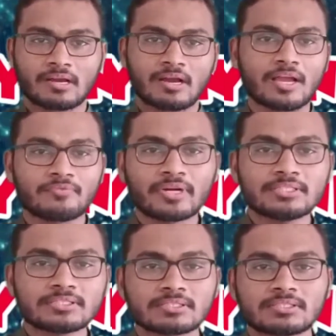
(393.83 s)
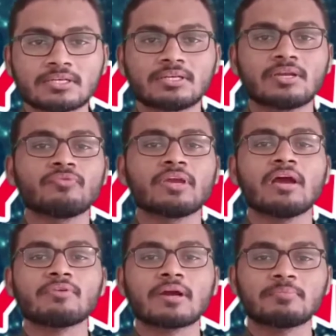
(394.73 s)
Hi friends, now we
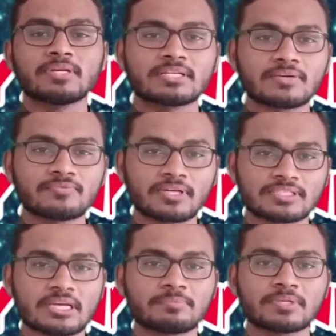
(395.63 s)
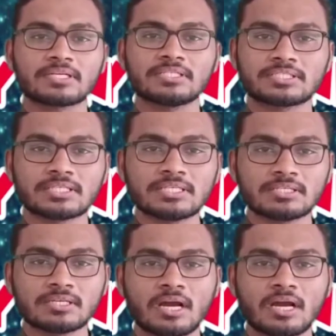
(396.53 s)
have completed first chapter history.